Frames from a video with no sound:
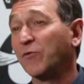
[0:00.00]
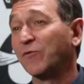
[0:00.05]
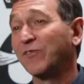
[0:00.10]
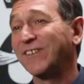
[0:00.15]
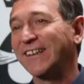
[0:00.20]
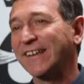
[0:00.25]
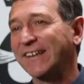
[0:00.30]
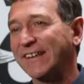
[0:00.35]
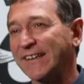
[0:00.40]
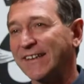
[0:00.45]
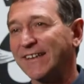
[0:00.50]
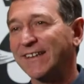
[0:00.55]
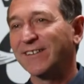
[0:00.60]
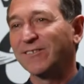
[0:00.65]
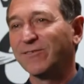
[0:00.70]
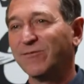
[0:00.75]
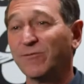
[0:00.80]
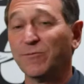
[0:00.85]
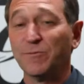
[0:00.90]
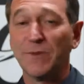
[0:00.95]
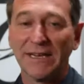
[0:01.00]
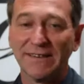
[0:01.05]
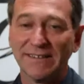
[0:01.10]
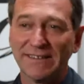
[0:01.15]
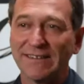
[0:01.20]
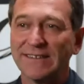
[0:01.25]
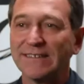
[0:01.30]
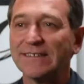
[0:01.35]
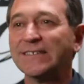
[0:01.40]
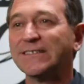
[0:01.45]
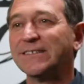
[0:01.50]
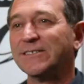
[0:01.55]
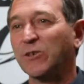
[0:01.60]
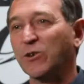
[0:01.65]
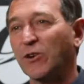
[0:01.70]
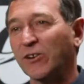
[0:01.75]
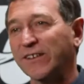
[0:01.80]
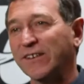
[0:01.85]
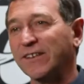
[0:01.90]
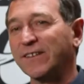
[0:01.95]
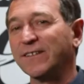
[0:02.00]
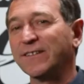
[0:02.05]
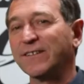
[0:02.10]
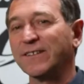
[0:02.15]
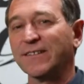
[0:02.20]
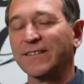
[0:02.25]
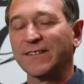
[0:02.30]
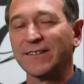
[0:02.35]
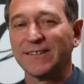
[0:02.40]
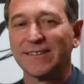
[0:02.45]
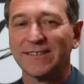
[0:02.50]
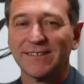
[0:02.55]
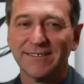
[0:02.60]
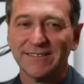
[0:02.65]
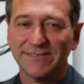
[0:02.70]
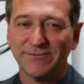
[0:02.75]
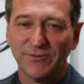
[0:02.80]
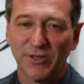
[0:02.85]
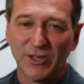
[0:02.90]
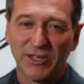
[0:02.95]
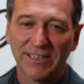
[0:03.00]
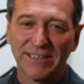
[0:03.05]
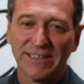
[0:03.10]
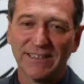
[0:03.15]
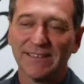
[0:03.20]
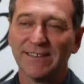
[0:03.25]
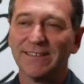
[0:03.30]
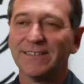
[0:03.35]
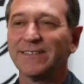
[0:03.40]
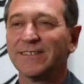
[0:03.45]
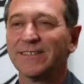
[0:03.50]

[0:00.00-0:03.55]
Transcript: of DNA of bacteria or yeast and fungi,